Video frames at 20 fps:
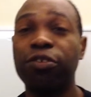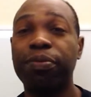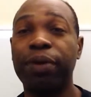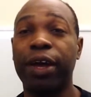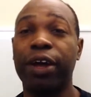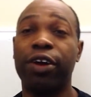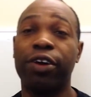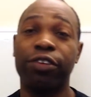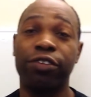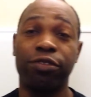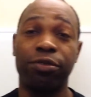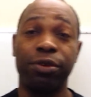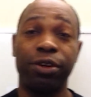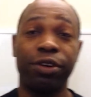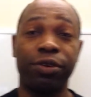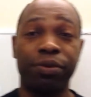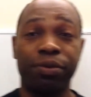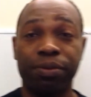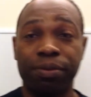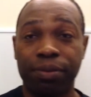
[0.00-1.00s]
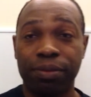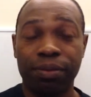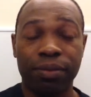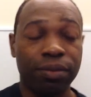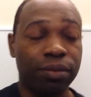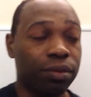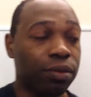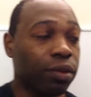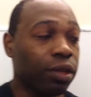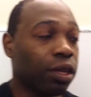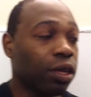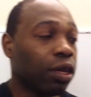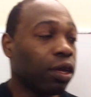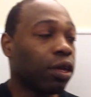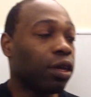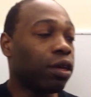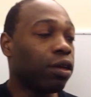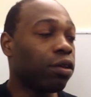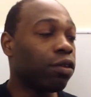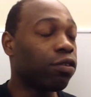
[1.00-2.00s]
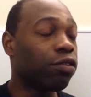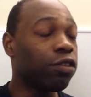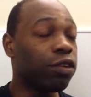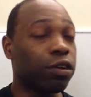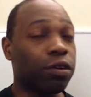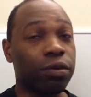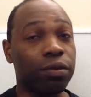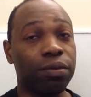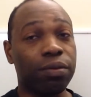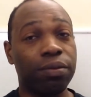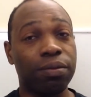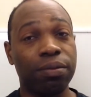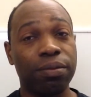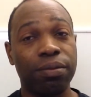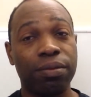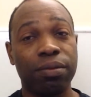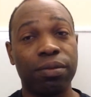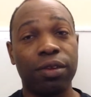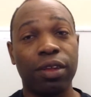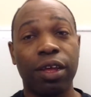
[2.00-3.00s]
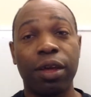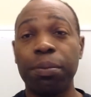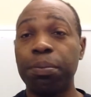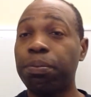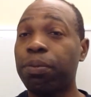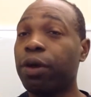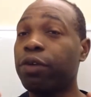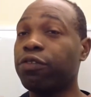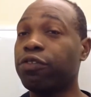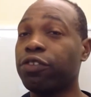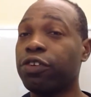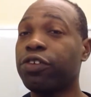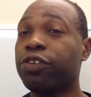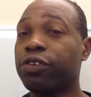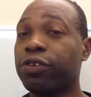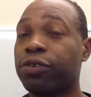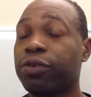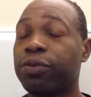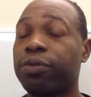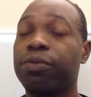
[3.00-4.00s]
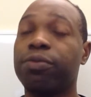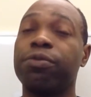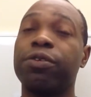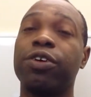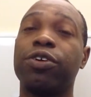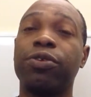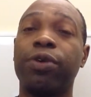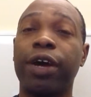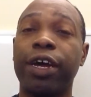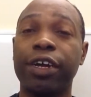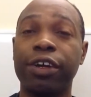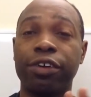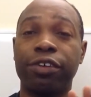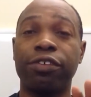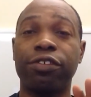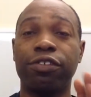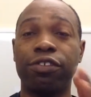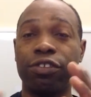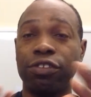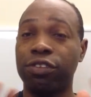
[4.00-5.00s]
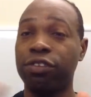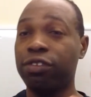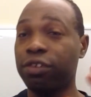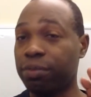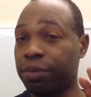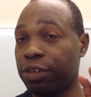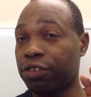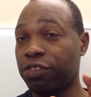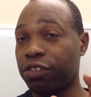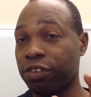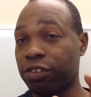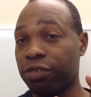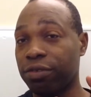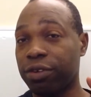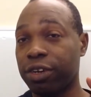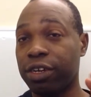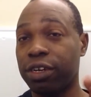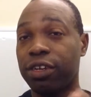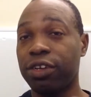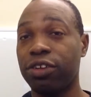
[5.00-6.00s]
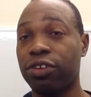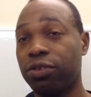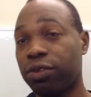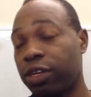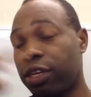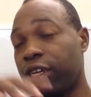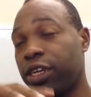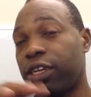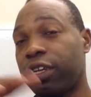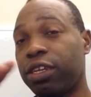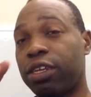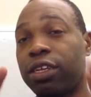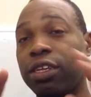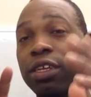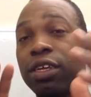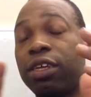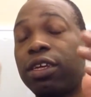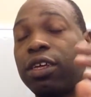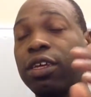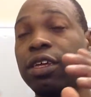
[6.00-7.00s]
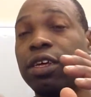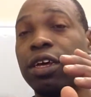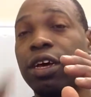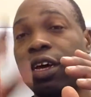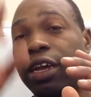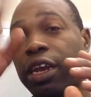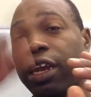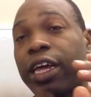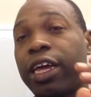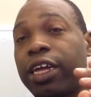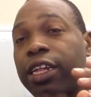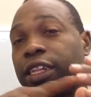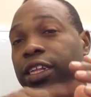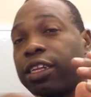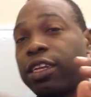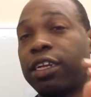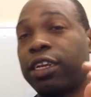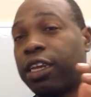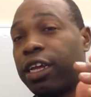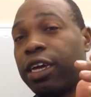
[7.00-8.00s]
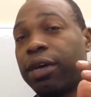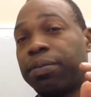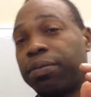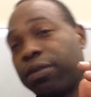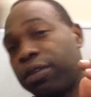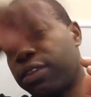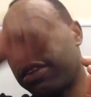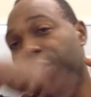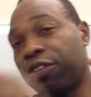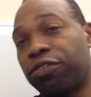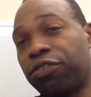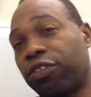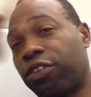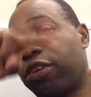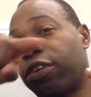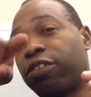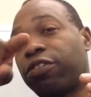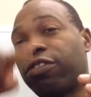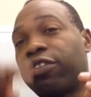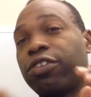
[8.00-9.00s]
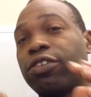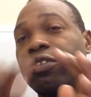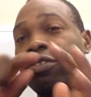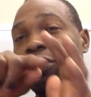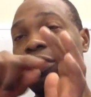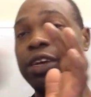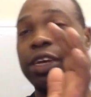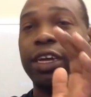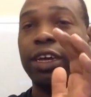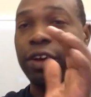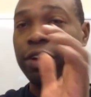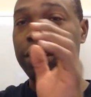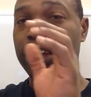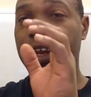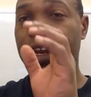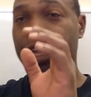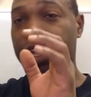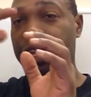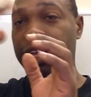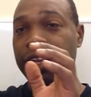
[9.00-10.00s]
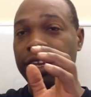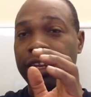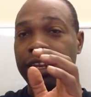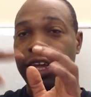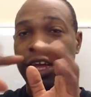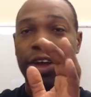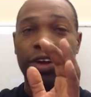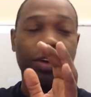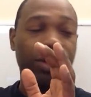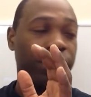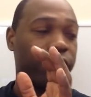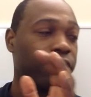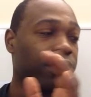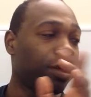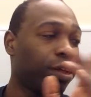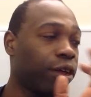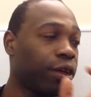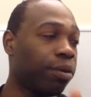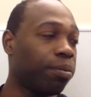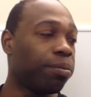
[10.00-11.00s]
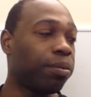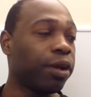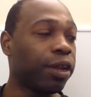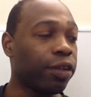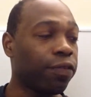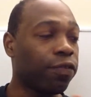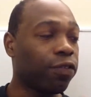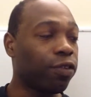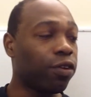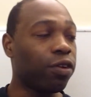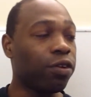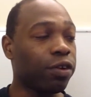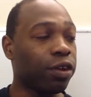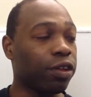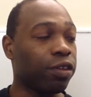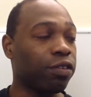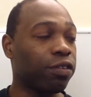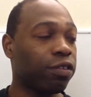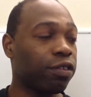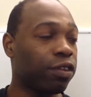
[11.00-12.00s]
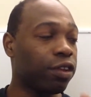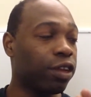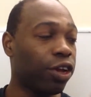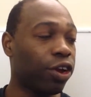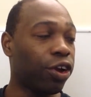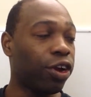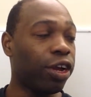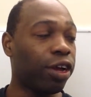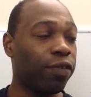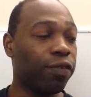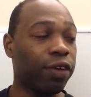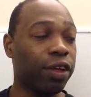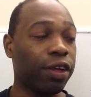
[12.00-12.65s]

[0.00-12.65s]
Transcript: pi r squared. So, a circle requires 2 dimensions, right? You need a length and a depth to draw a circle and calculate the area. But if you notice, the area